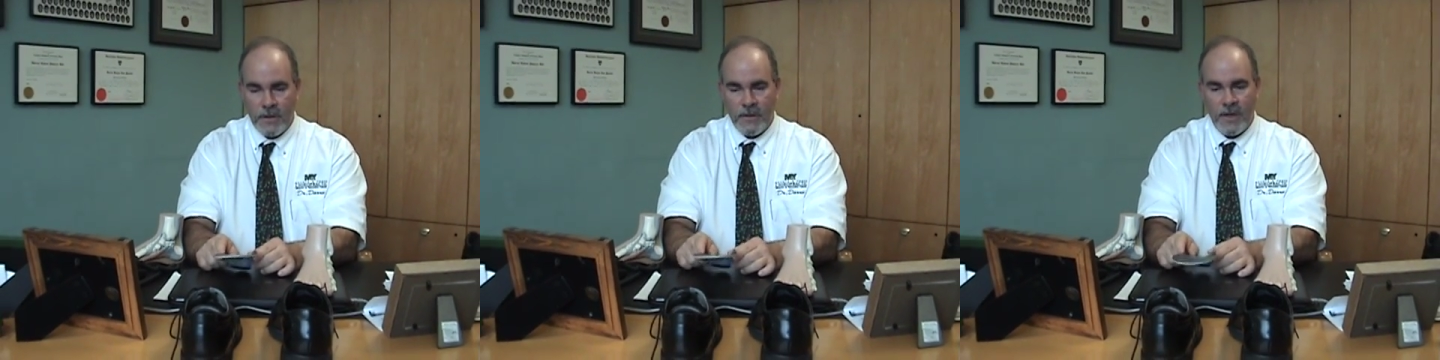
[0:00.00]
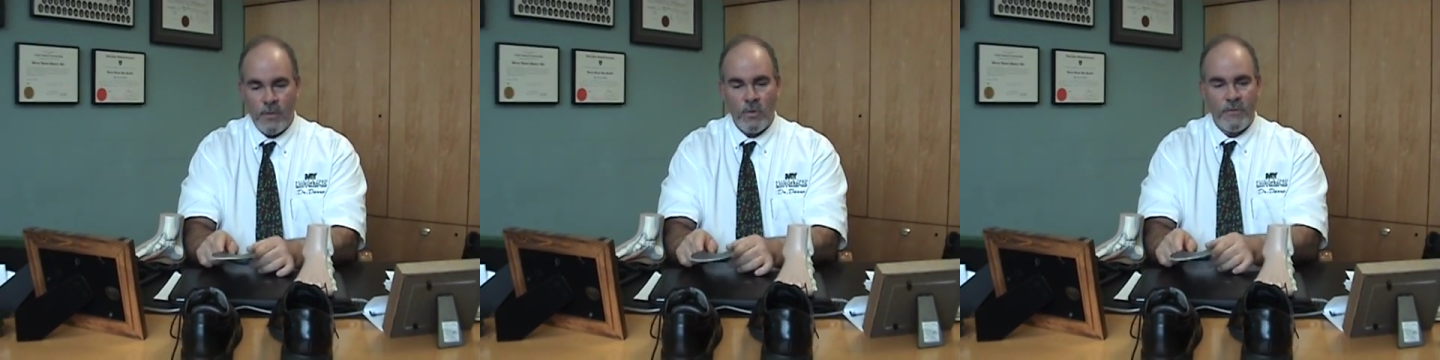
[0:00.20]

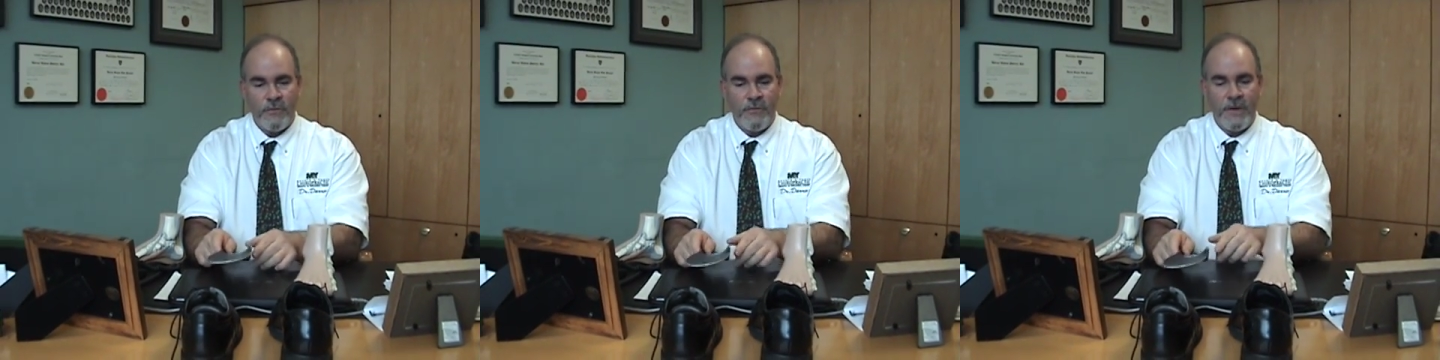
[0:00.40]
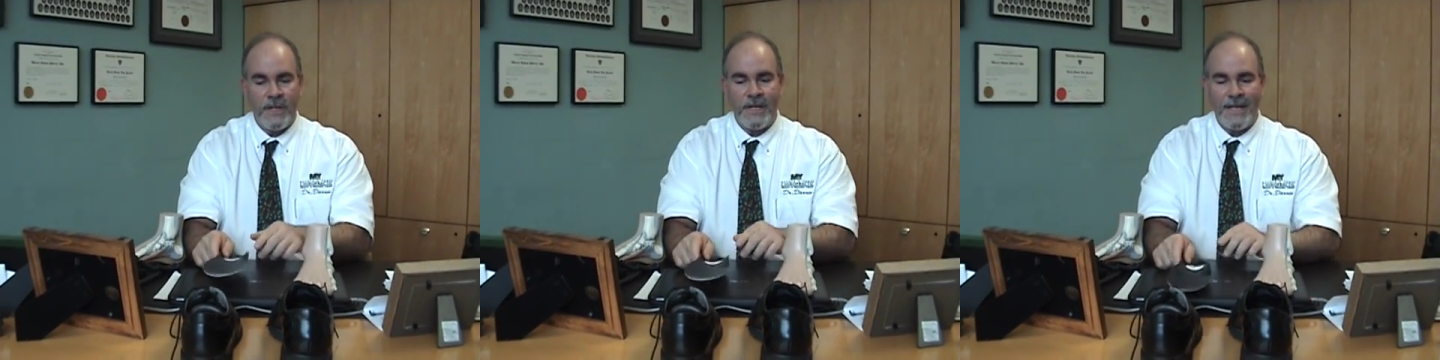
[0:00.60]
they will
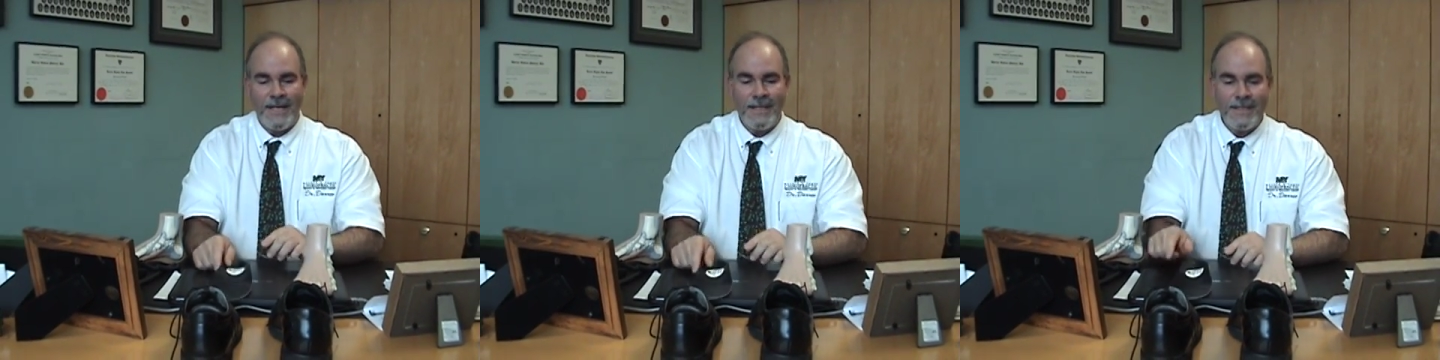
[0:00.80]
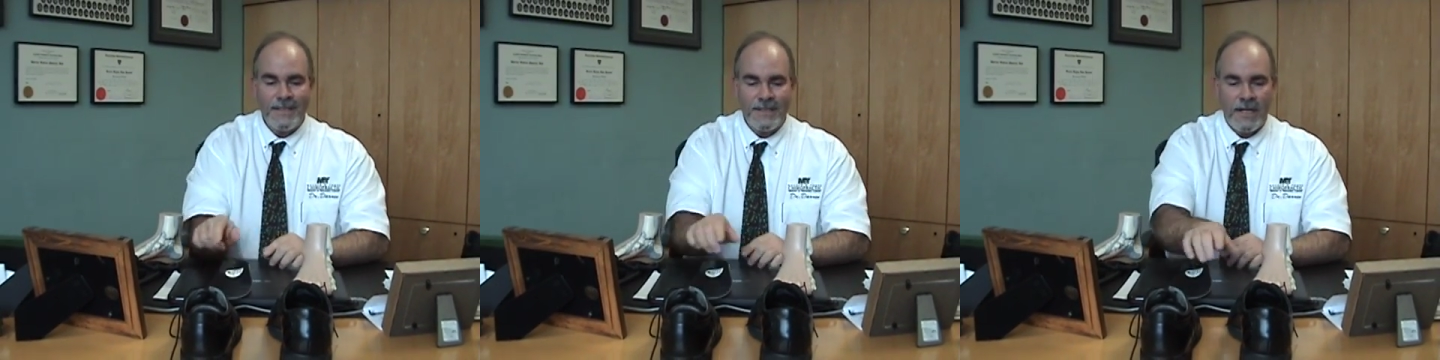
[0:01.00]
fit
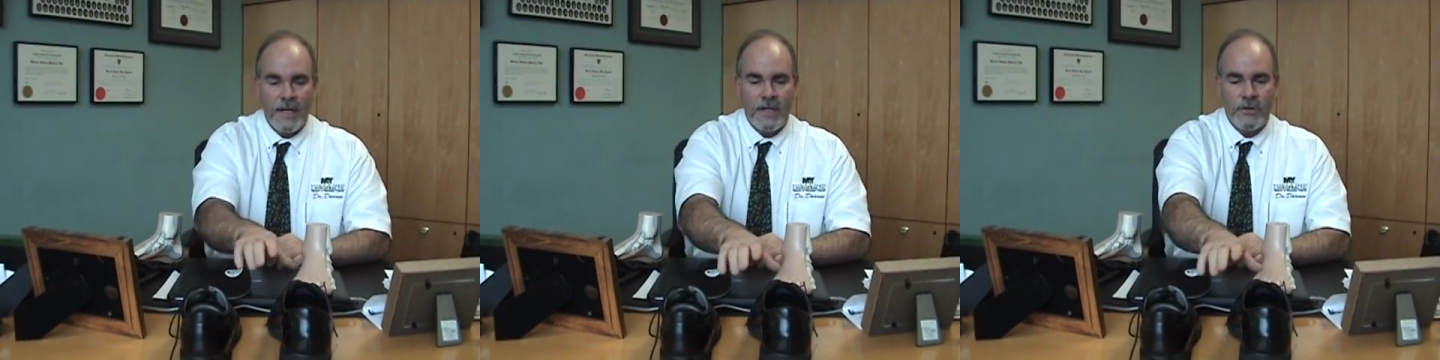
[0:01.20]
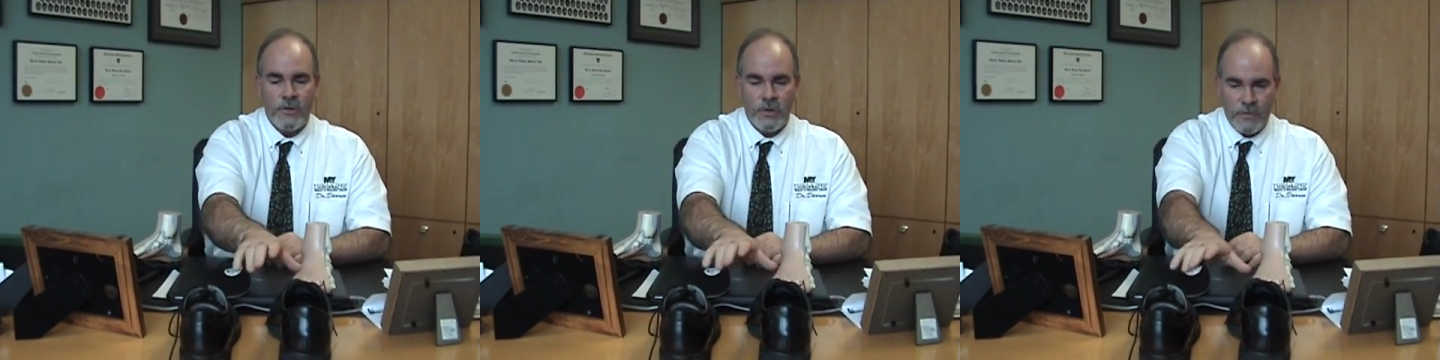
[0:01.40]

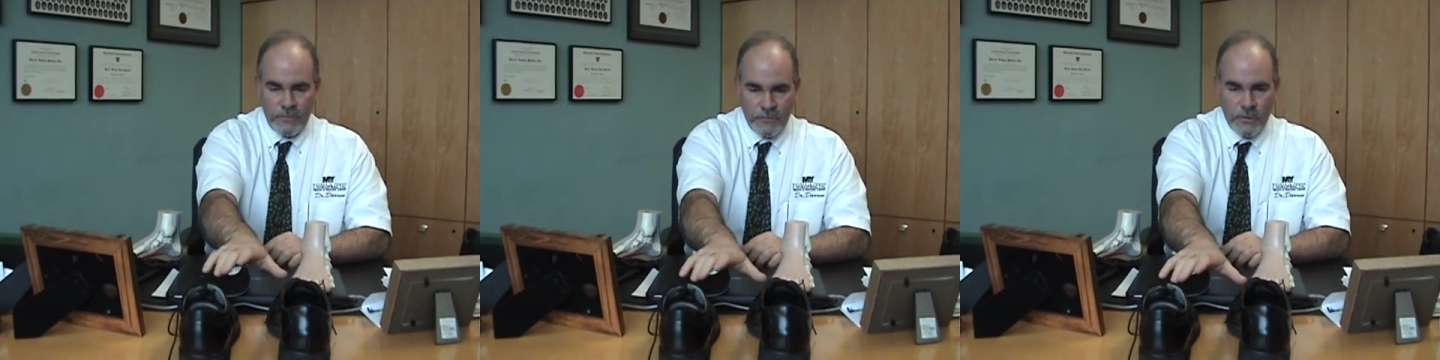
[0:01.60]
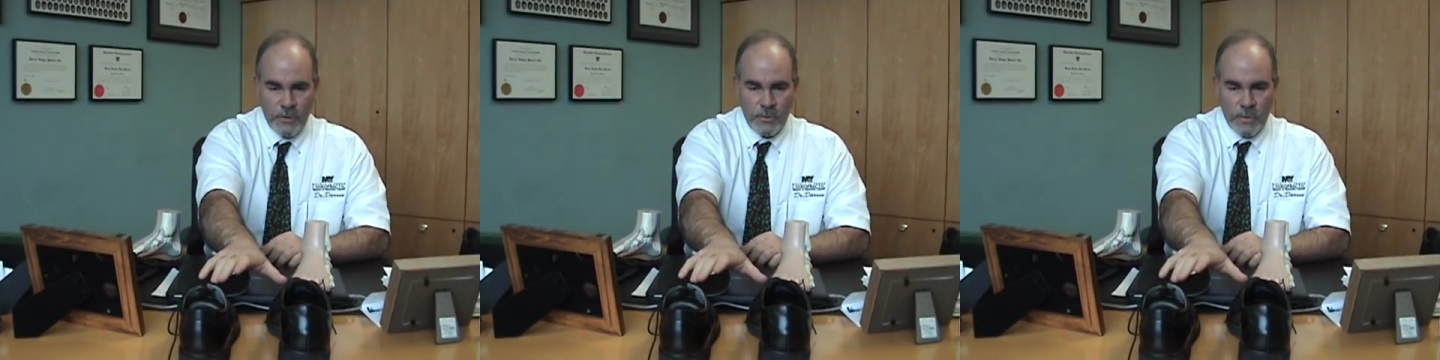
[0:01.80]
inside your
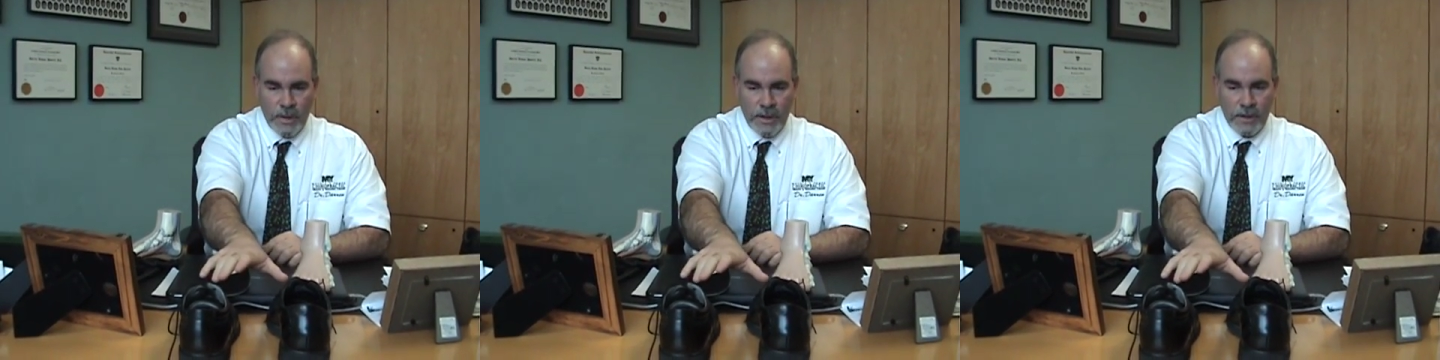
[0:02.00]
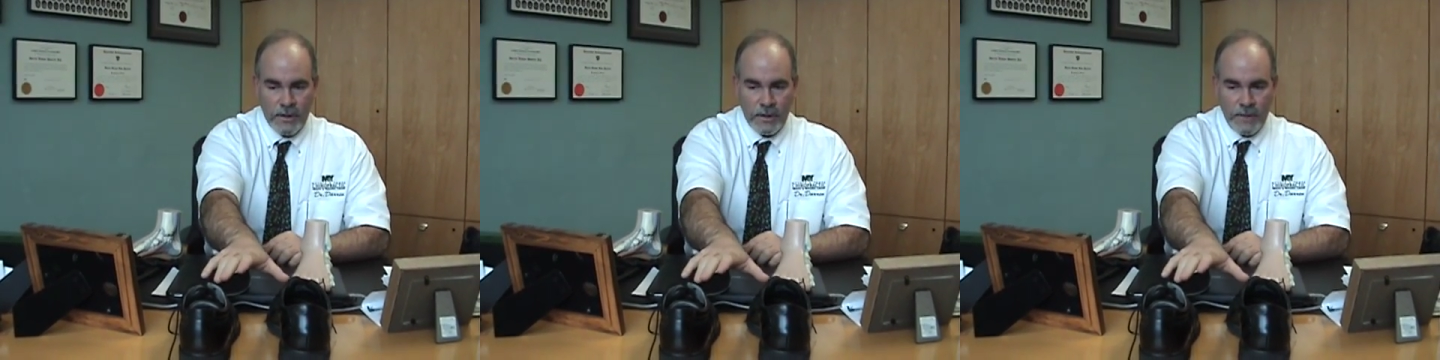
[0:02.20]

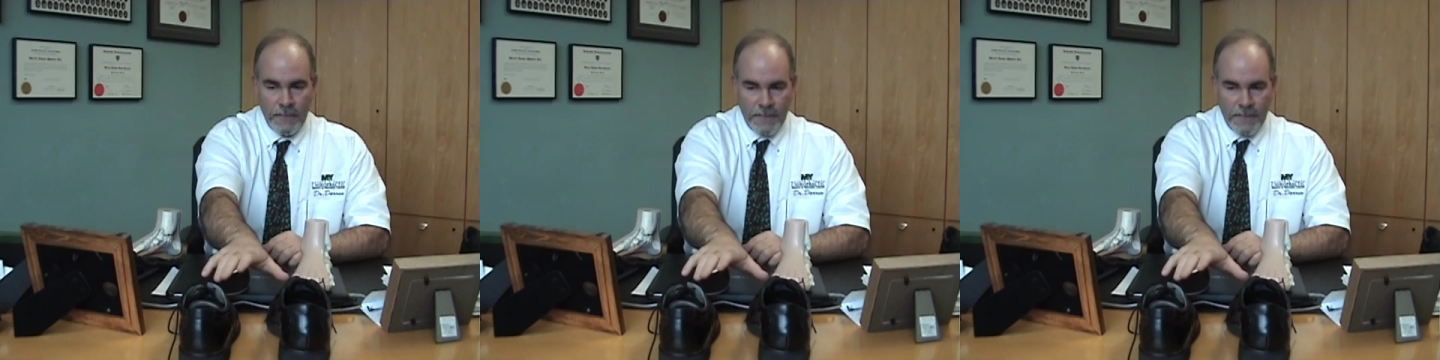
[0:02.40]
footwear,